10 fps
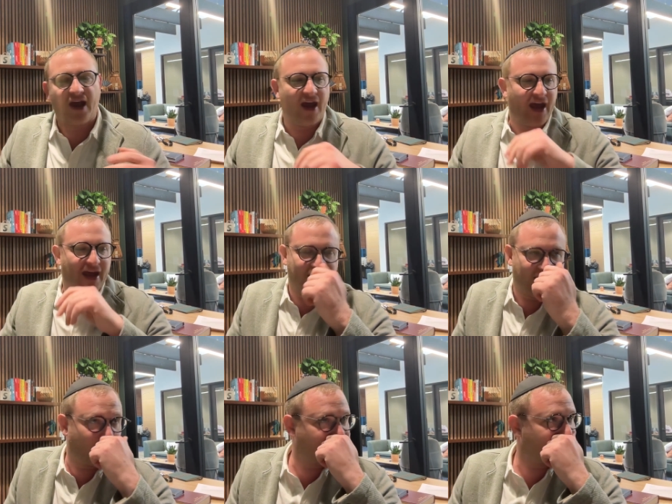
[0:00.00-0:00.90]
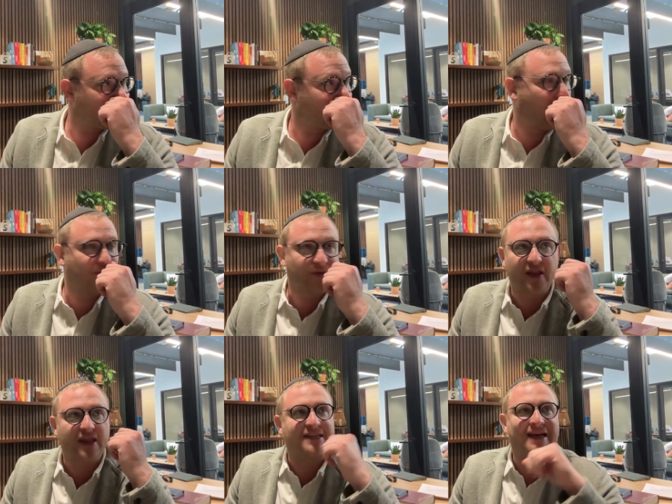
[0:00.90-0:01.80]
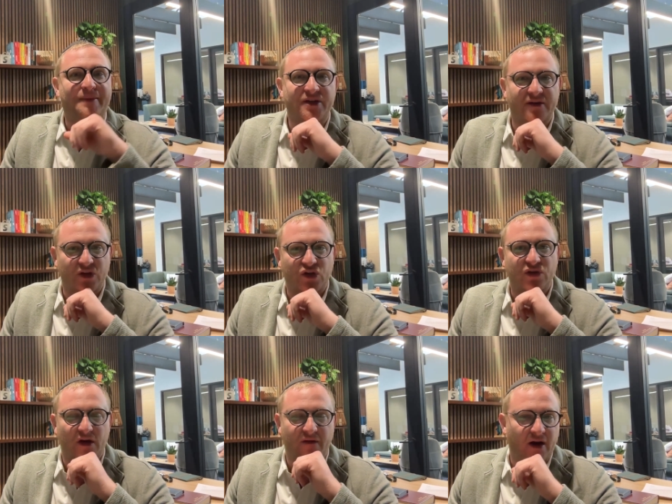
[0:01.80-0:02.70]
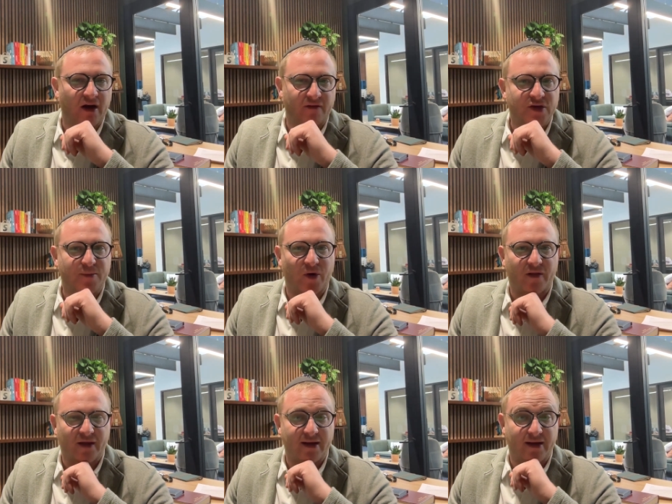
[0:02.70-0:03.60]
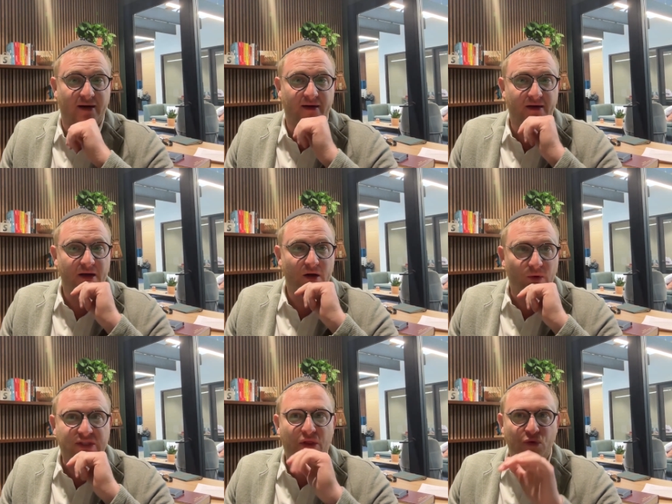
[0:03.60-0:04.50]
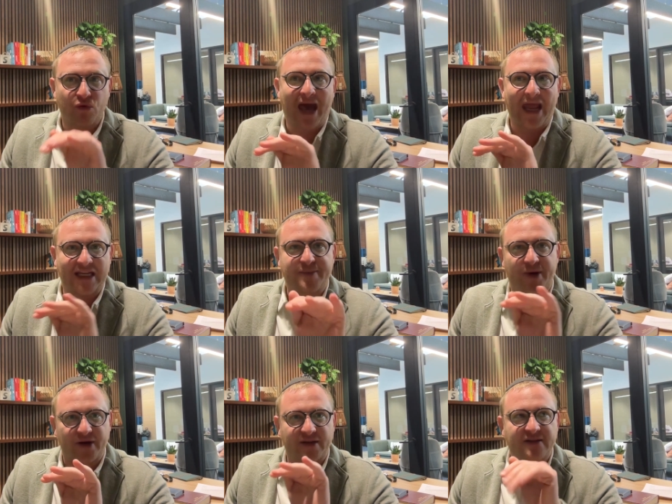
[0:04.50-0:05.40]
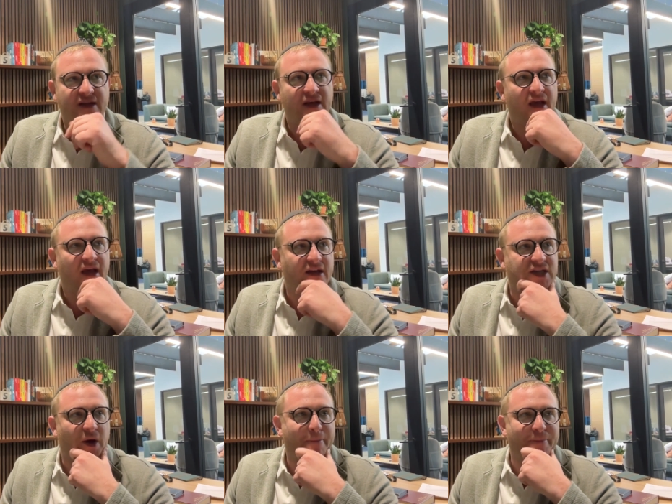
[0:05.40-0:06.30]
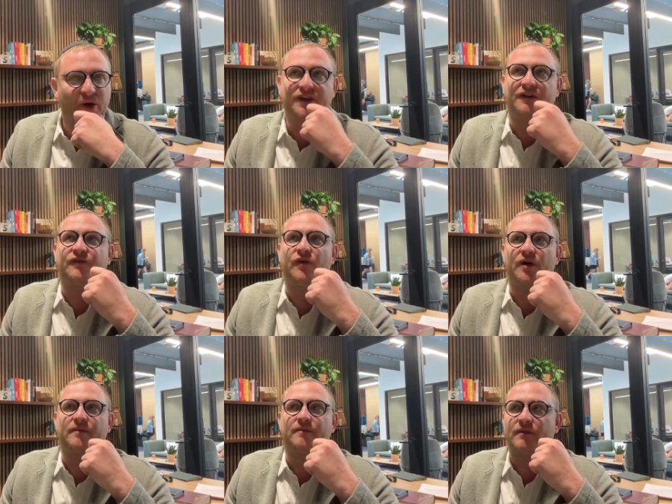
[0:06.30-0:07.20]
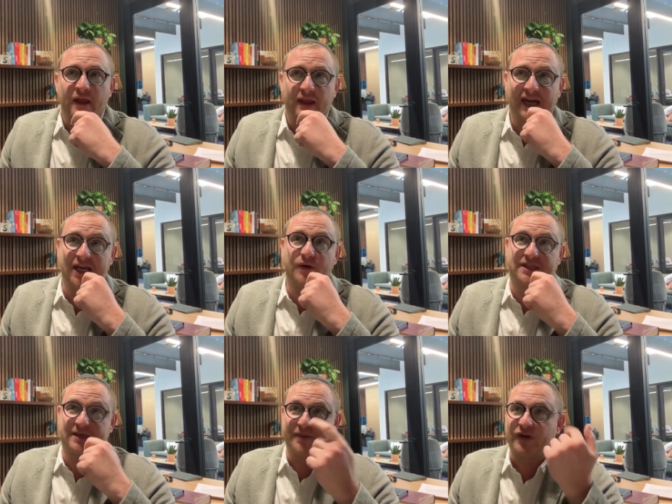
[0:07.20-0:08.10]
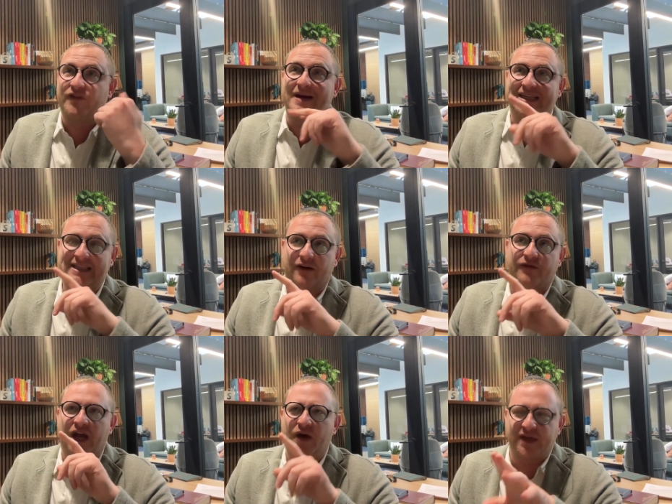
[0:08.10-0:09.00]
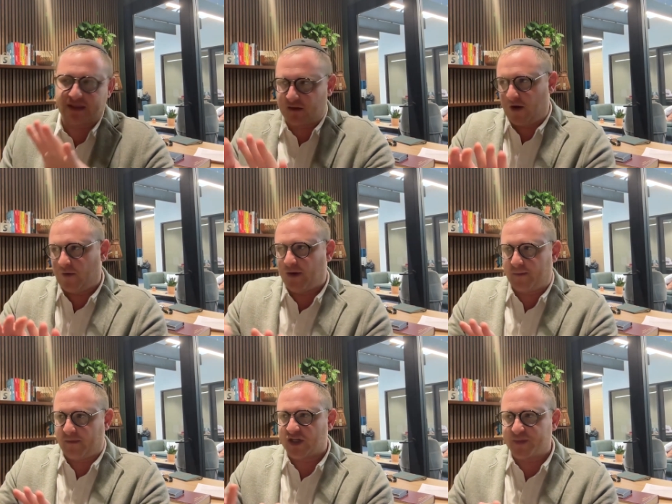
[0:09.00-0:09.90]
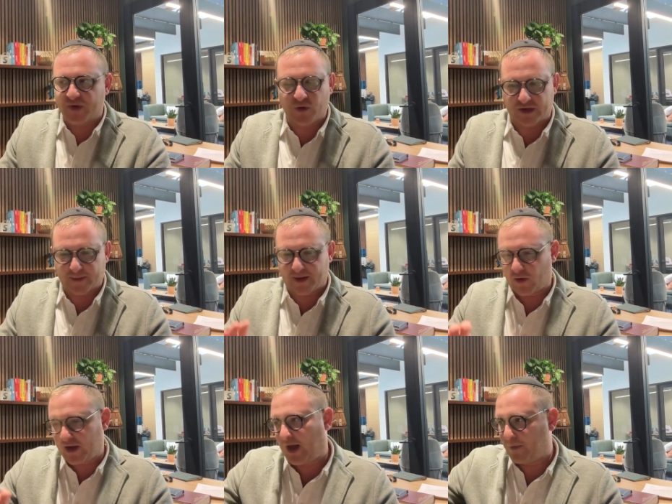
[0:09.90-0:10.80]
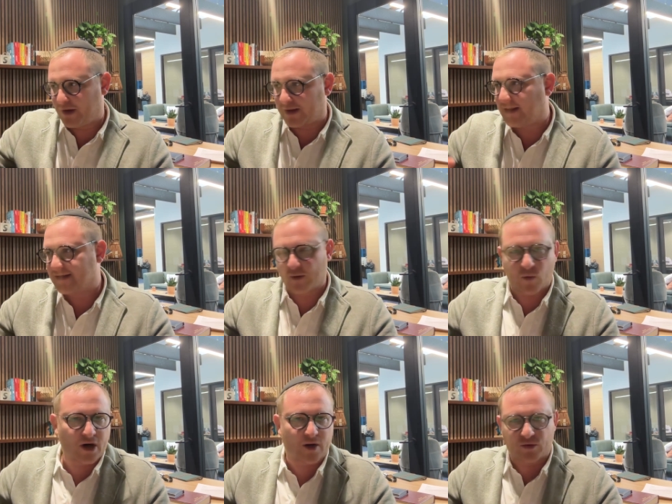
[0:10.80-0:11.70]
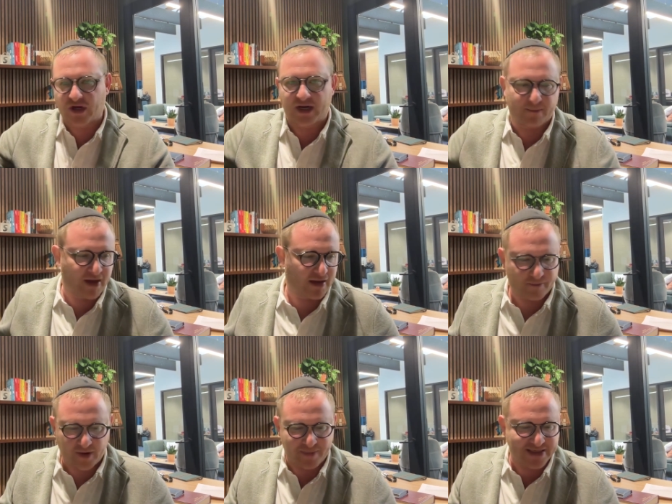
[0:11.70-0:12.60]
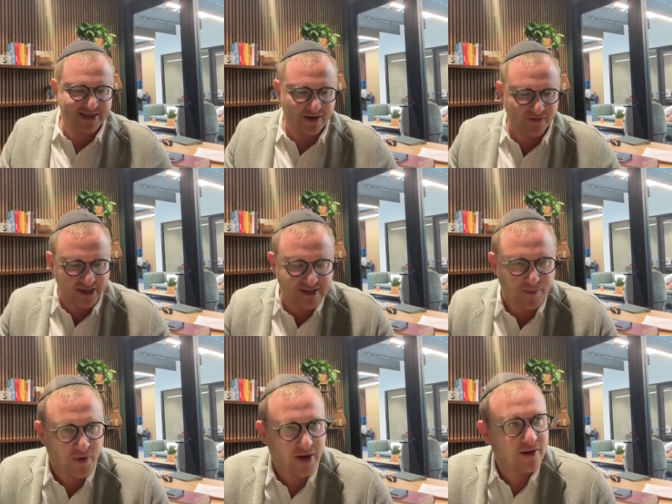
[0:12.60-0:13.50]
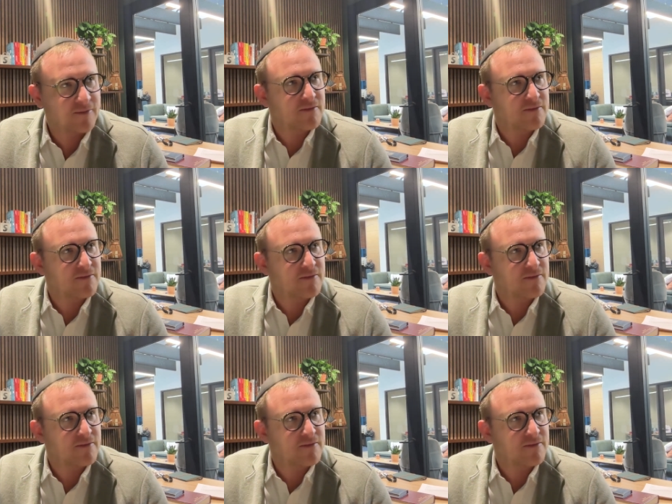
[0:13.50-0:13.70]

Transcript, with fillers: And um, that was really the inception of the of, uh, of Triple Whale, the idea was through that experience. And so I built it for the idea was to build it for myself. And I always, you know, I'm entrepreneurial. So I'm like, okay, I want to get this thing working. We'll try to make it a, business out of it at some point.